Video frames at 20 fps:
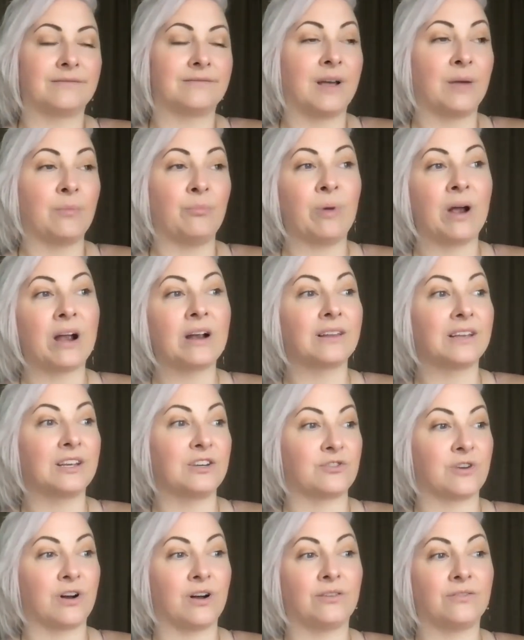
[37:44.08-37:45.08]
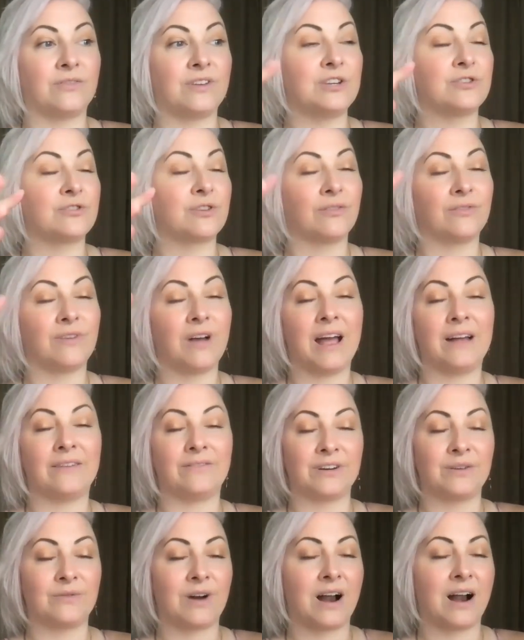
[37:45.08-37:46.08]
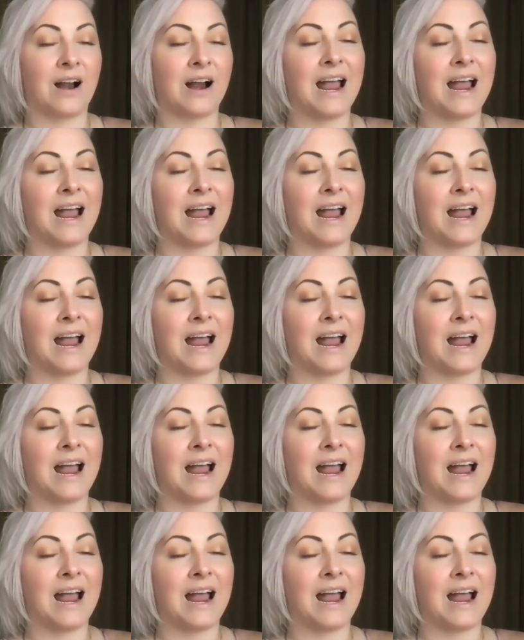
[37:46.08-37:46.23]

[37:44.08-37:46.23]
I barely drove. He drove everywhere.